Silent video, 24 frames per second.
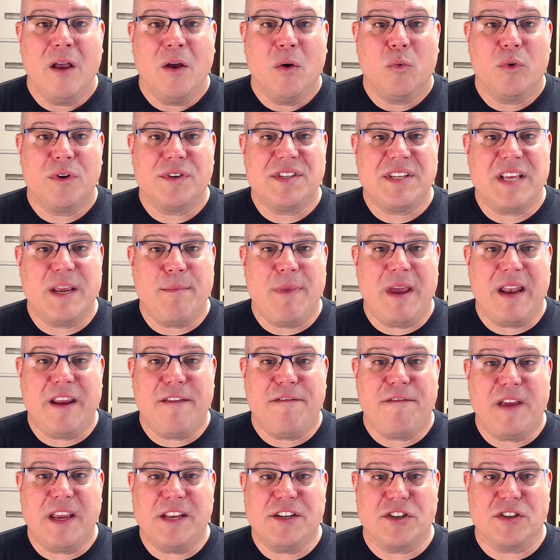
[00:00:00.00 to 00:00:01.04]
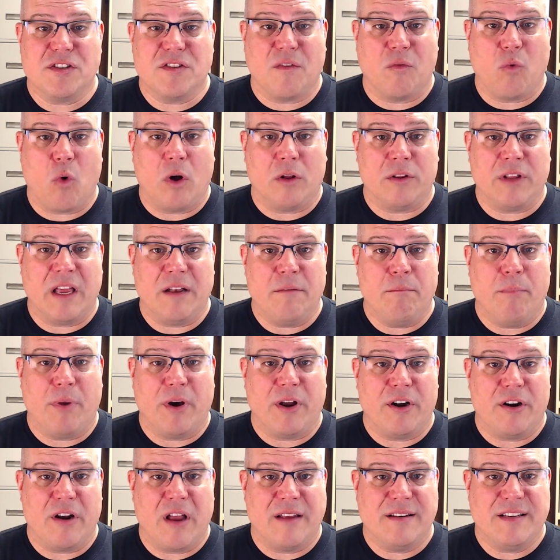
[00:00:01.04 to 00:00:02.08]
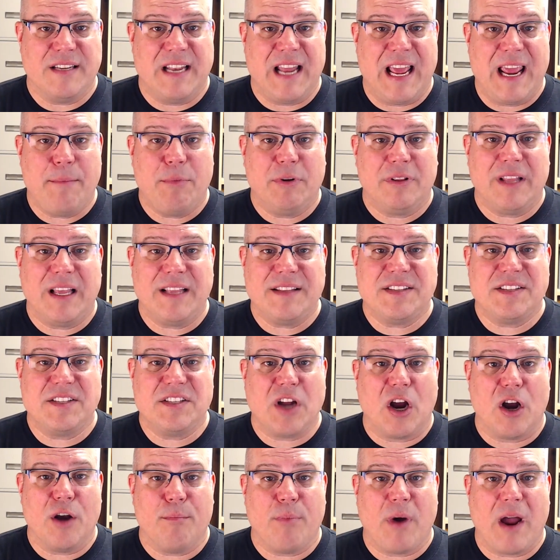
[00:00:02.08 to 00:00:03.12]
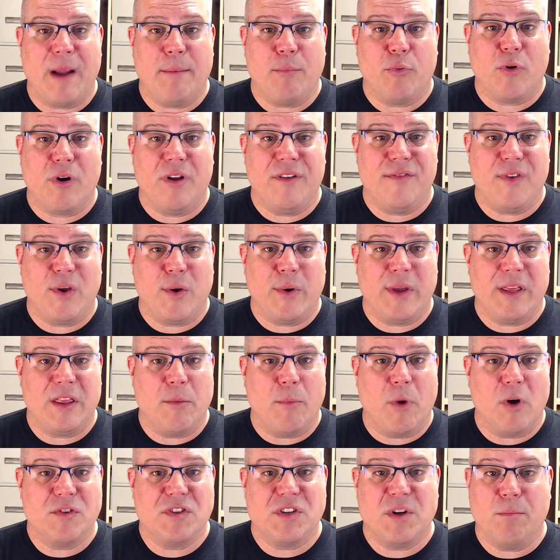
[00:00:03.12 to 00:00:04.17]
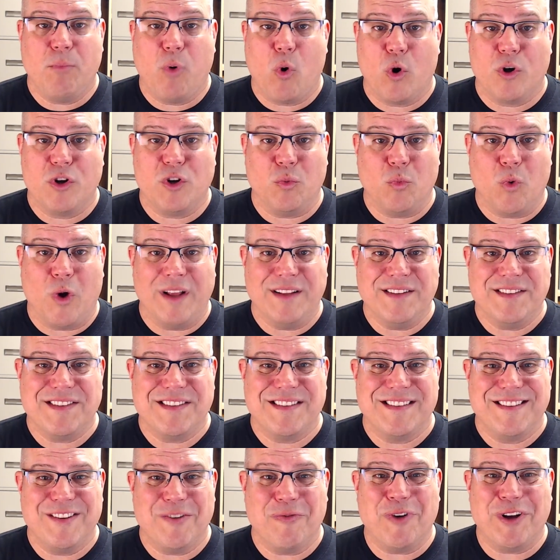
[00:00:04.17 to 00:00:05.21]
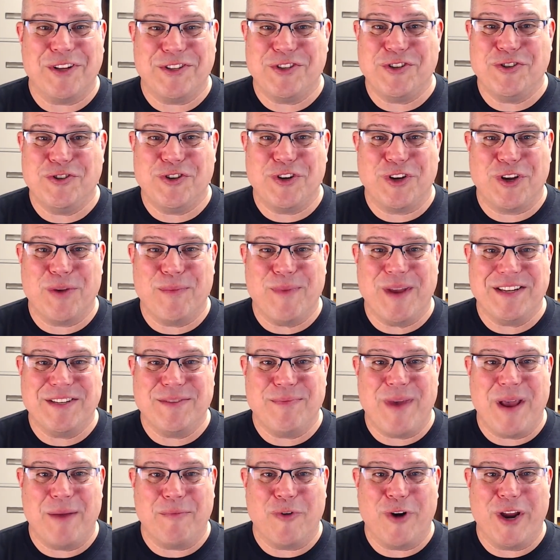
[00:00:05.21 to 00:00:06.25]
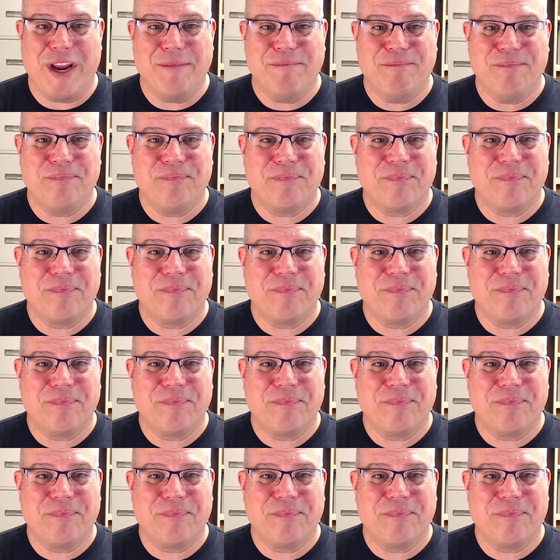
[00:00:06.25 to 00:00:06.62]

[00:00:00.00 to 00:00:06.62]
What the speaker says: We'll see many features of walnut and butternut today, but let's start by previewing the most important ones, the ones you should commit to memory.